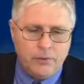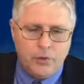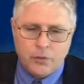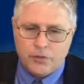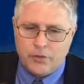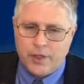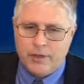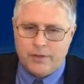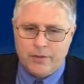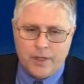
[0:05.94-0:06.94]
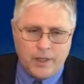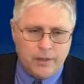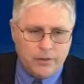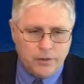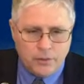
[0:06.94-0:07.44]
USDA does not
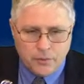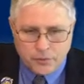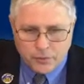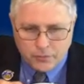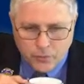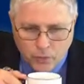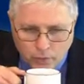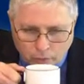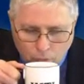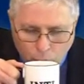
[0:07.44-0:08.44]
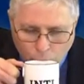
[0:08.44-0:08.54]
include reserve corn.